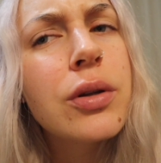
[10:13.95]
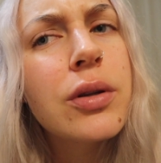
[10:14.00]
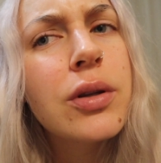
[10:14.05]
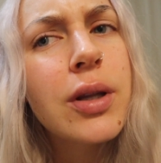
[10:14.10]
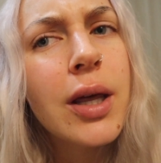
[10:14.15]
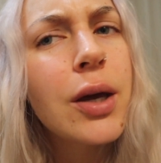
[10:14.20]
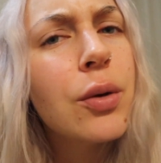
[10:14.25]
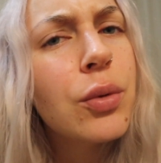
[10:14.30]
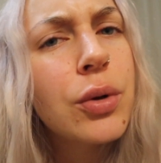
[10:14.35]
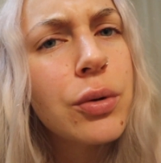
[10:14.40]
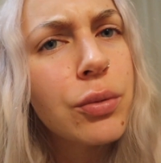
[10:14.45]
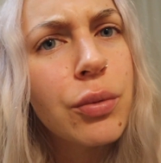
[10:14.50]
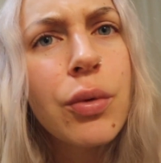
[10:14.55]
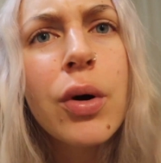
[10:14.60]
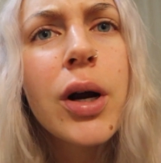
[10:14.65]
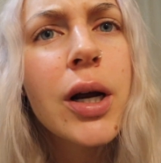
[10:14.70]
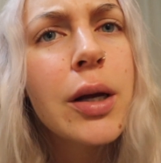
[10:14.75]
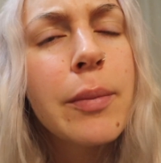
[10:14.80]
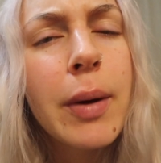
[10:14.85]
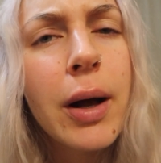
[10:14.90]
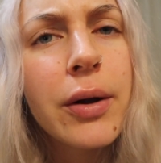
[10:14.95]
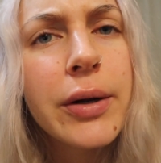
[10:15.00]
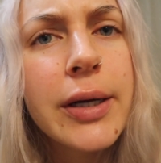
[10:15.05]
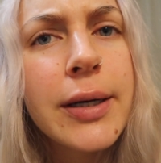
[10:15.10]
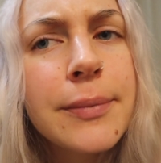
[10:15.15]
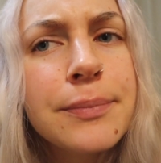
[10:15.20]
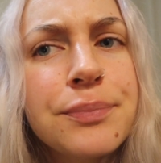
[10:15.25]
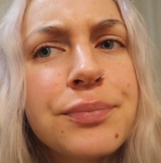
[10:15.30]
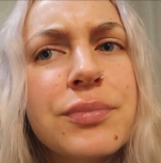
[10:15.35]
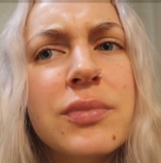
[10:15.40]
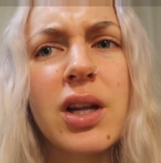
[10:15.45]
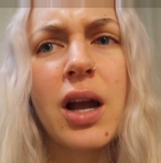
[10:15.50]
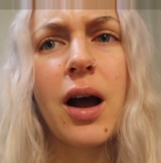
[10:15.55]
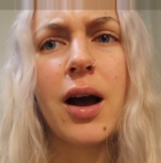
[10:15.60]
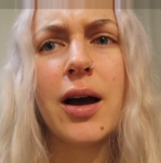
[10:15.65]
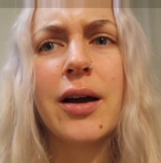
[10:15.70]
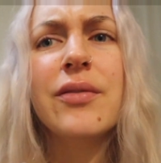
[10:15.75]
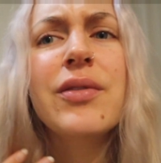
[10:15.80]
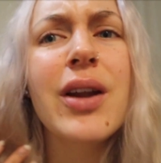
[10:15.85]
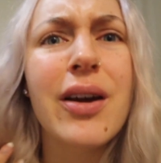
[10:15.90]
they wouldn't worry about it?
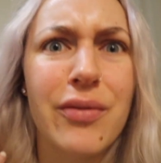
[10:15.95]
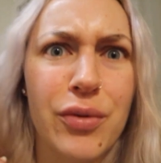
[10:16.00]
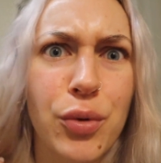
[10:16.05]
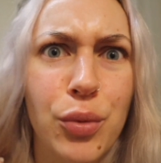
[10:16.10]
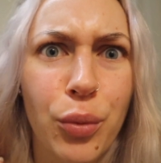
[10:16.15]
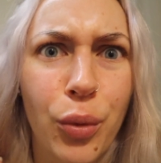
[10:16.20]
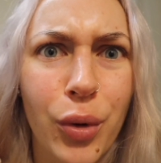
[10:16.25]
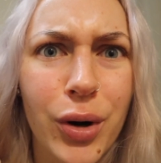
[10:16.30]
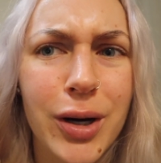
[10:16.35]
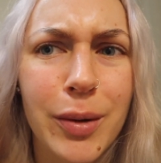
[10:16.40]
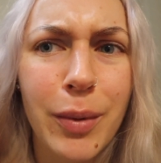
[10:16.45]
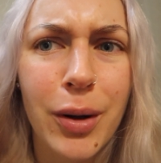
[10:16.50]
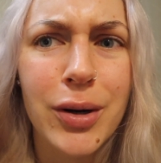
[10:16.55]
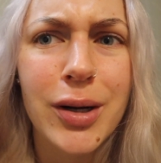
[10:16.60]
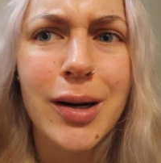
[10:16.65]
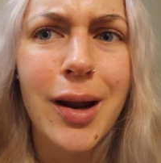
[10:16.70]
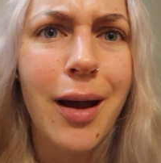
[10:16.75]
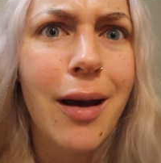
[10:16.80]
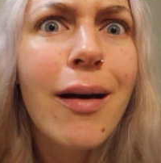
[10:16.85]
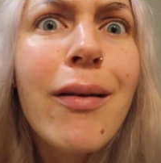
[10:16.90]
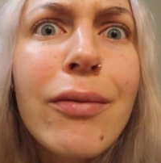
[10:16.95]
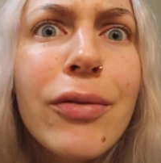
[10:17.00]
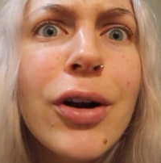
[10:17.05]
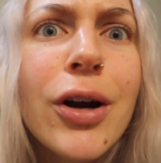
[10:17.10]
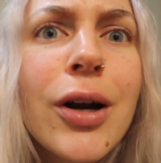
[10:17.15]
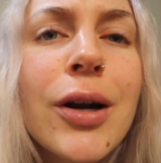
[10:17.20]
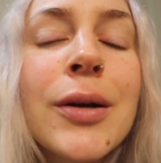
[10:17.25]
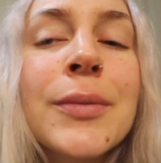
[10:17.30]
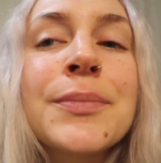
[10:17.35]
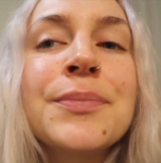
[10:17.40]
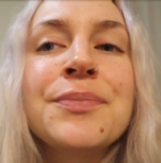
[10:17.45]
I've never worried about it ever.